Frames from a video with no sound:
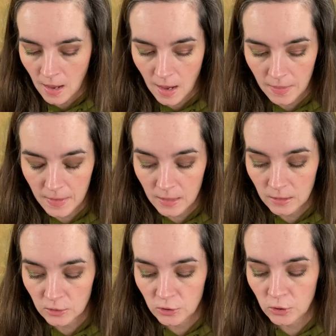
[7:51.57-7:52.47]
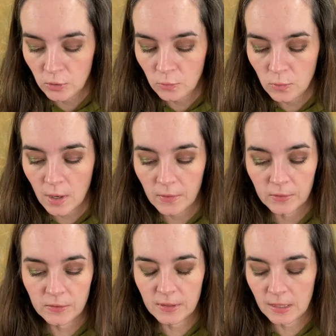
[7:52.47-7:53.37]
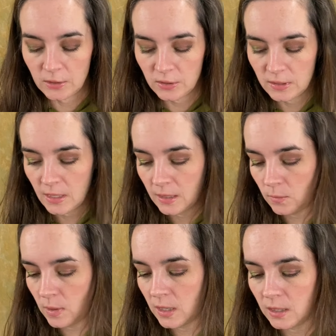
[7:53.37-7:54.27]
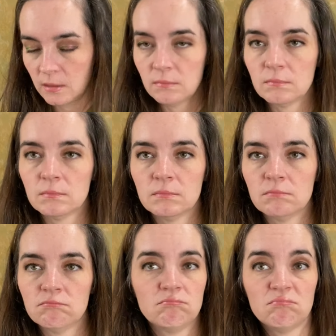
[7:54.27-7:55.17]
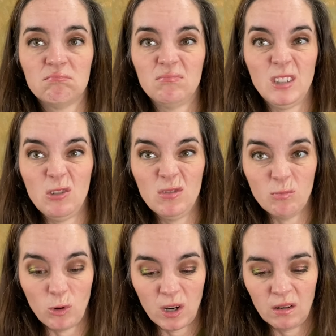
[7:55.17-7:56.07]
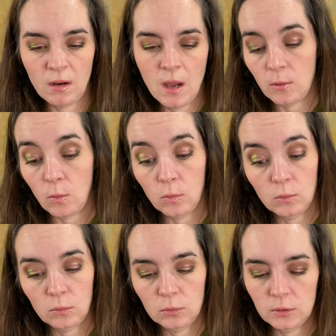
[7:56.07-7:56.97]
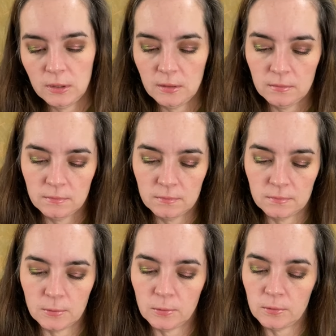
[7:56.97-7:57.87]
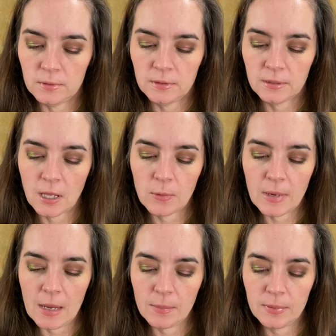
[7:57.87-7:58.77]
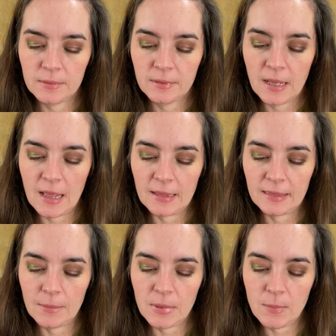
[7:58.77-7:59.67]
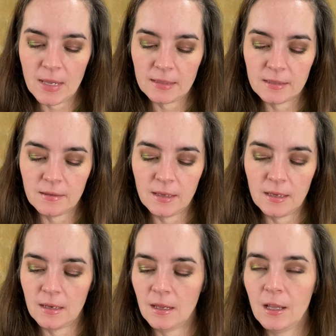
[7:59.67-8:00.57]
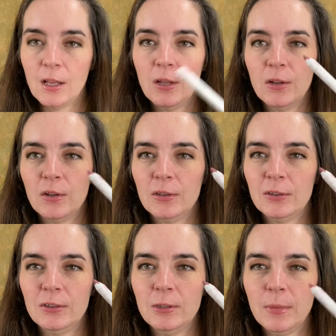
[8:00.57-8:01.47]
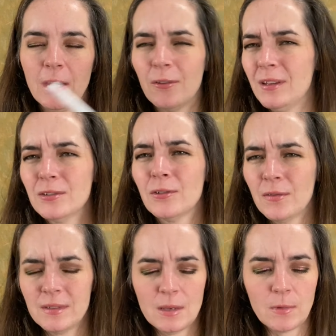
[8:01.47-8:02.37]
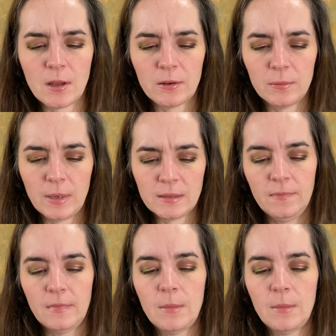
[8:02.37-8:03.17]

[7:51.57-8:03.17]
And then two others that I just kind of want to use more. Old, old ColourPop Lippy Pencil in Lumiere. These are all the same color, basically.